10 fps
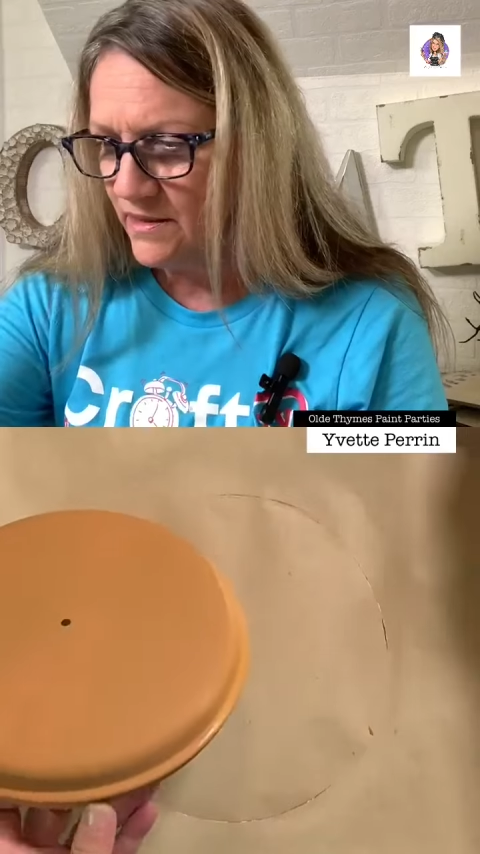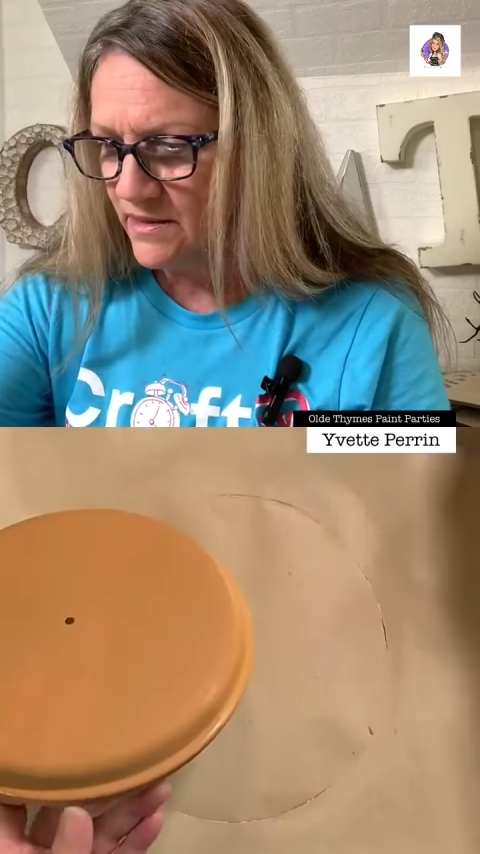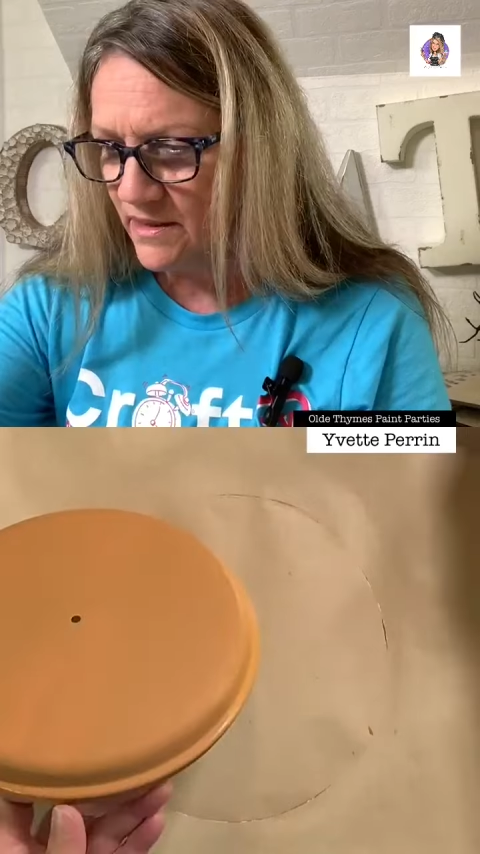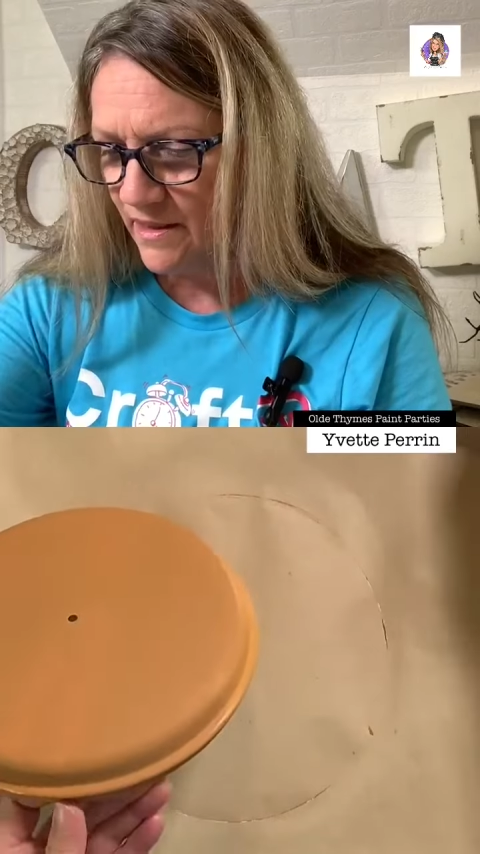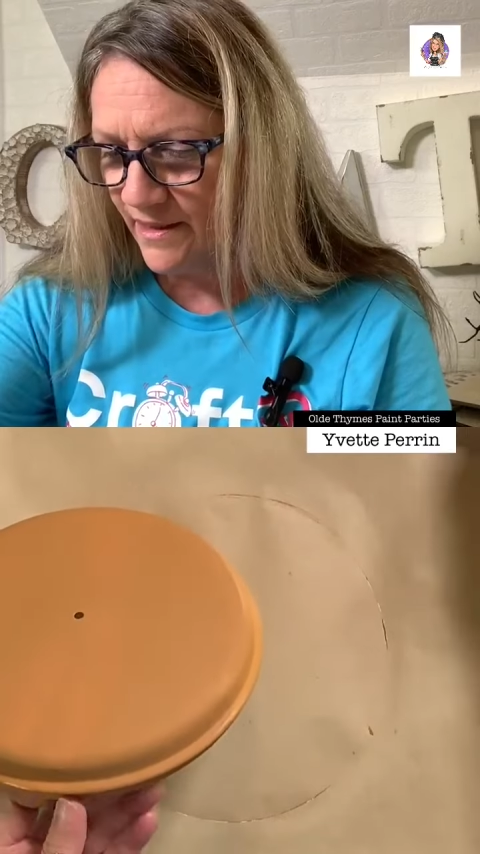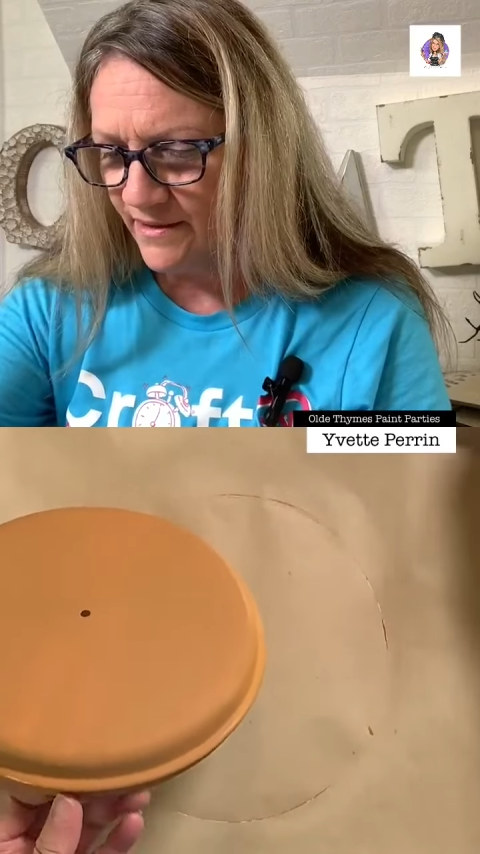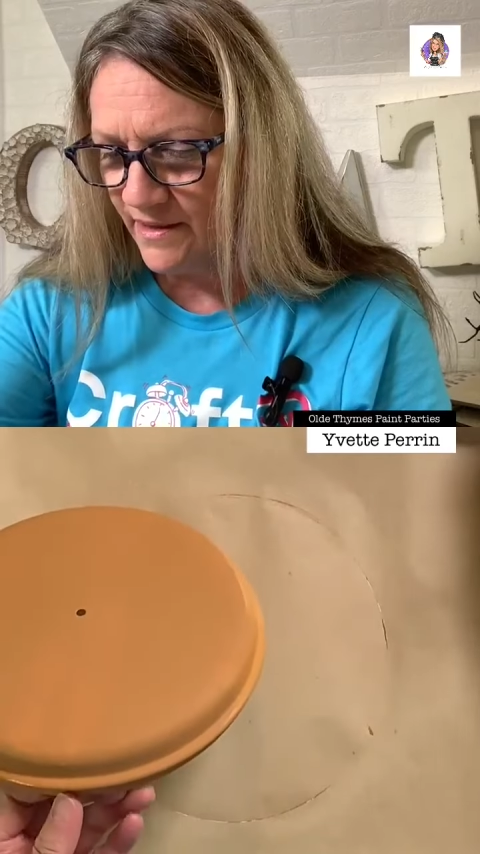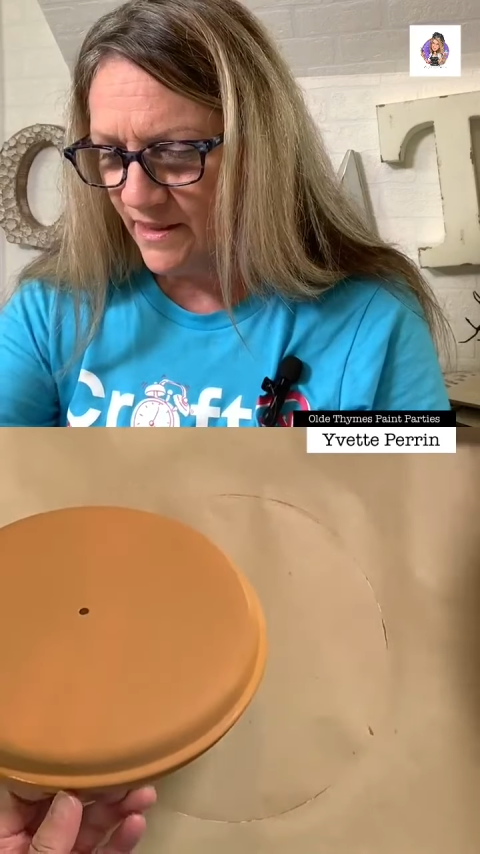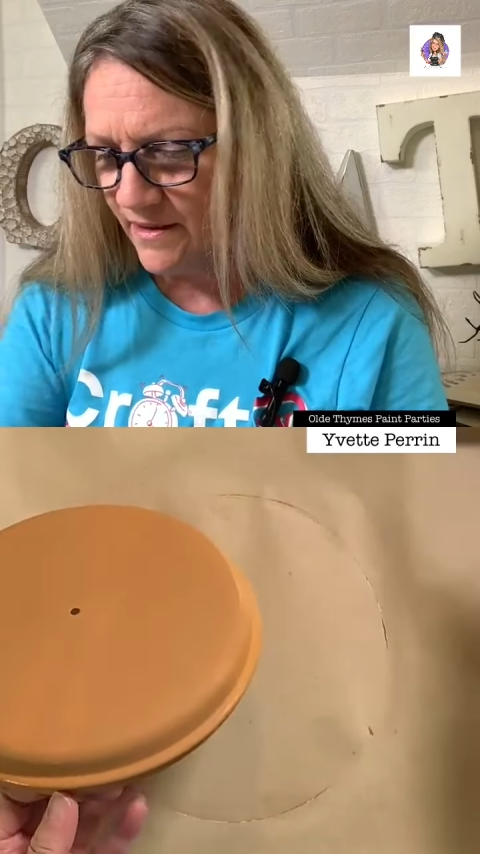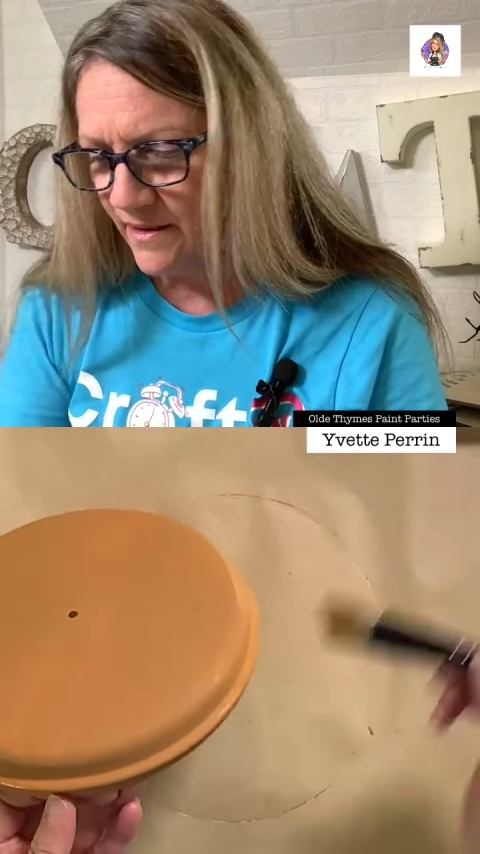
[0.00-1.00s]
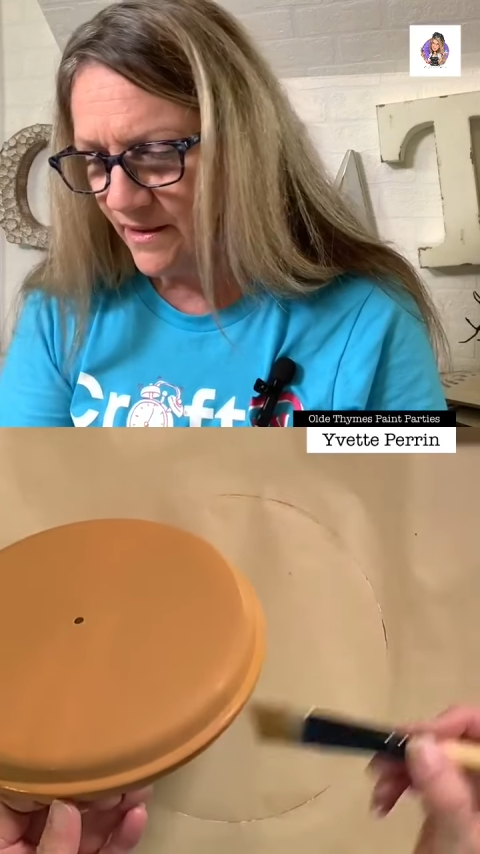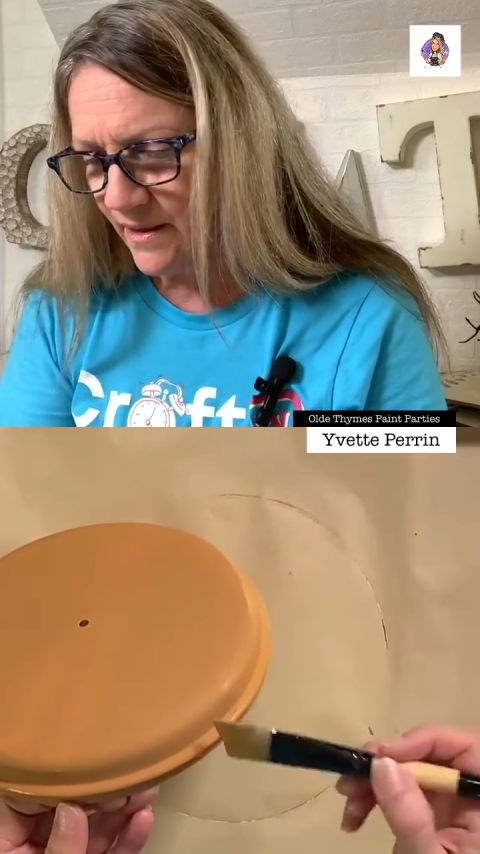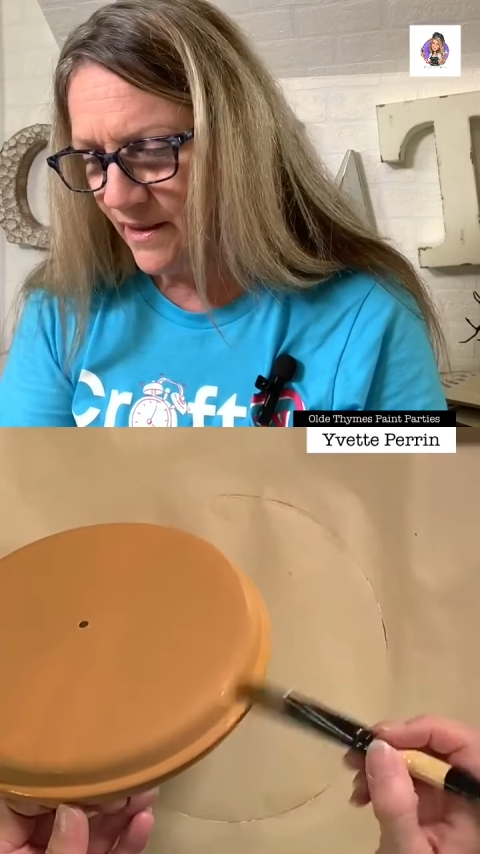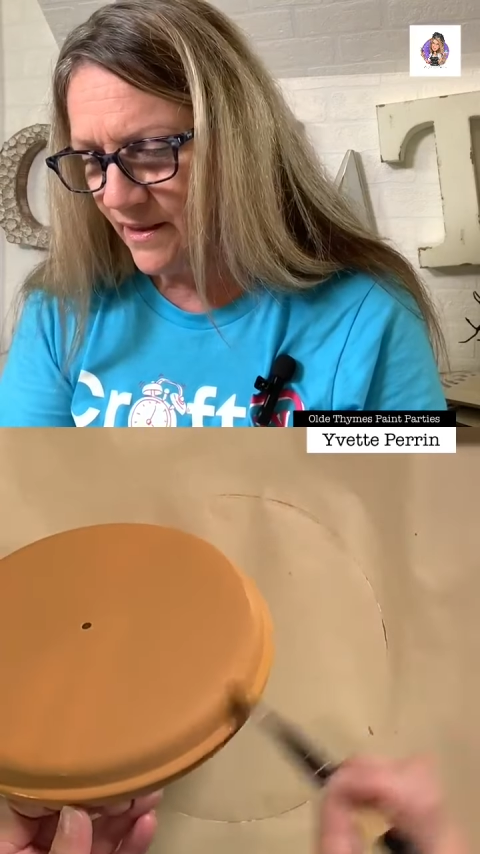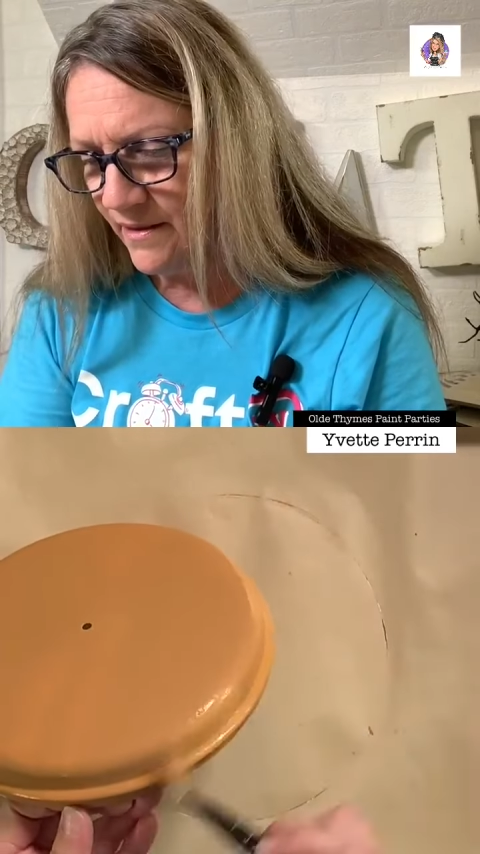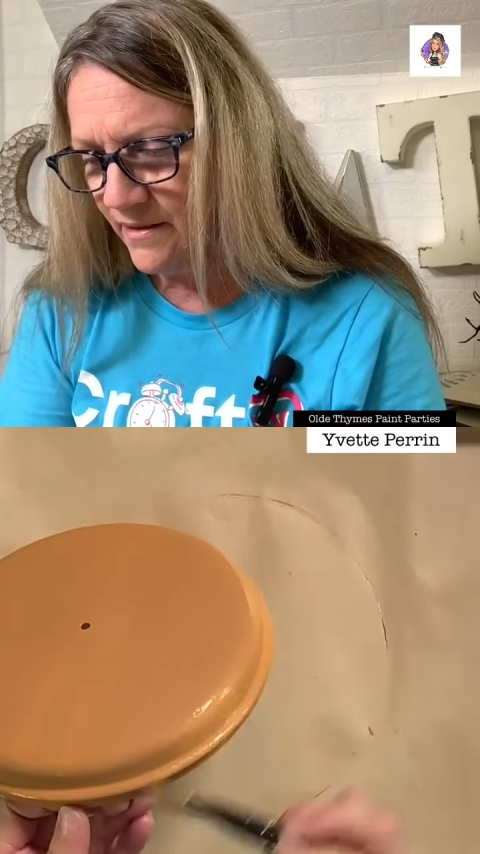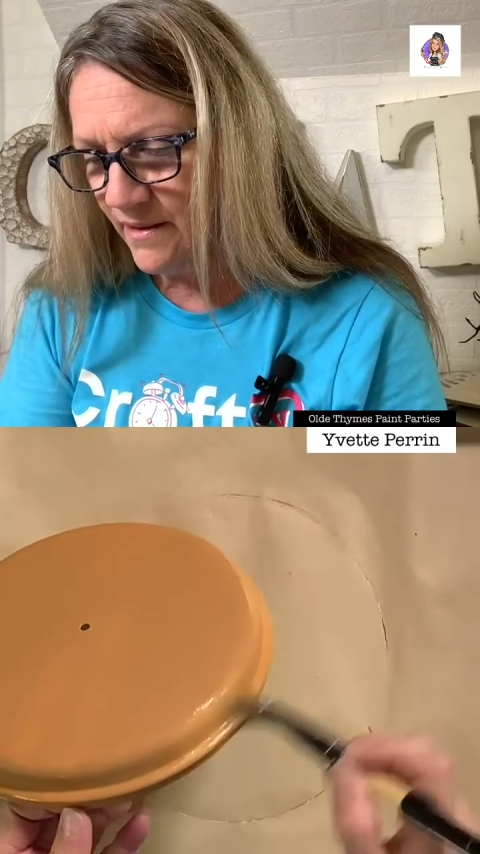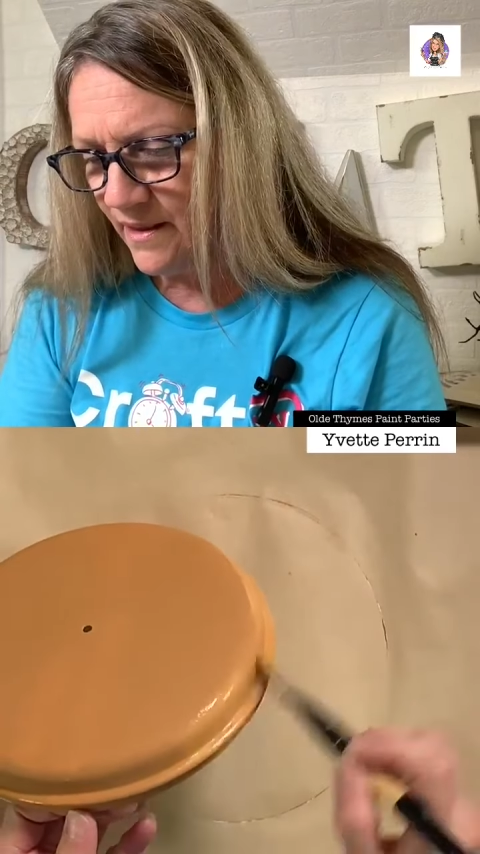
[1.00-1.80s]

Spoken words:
side done again,